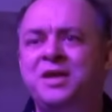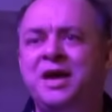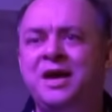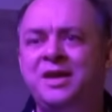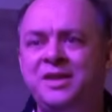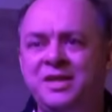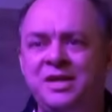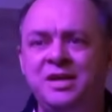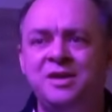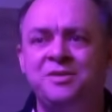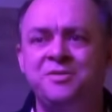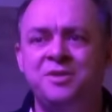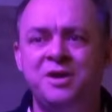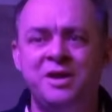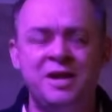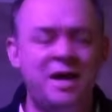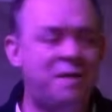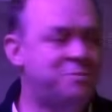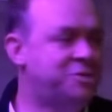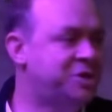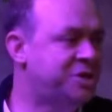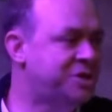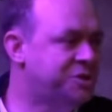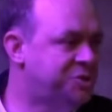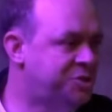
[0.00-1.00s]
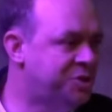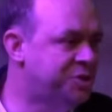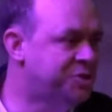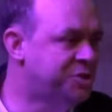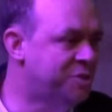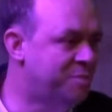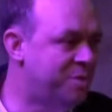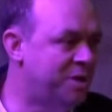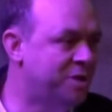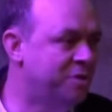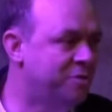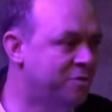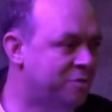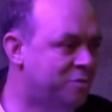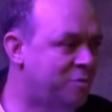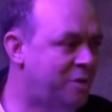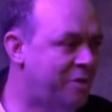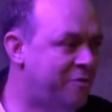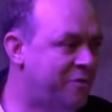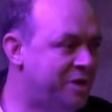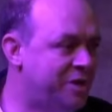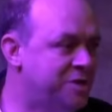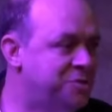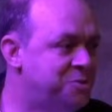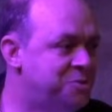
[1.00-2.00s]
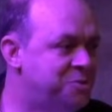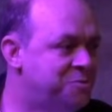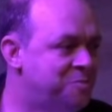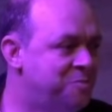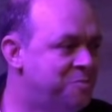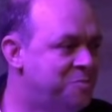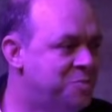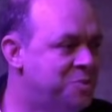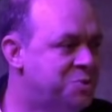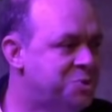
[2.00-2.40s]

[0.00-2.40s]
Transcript: the idea that an object is just a bundle of qualities.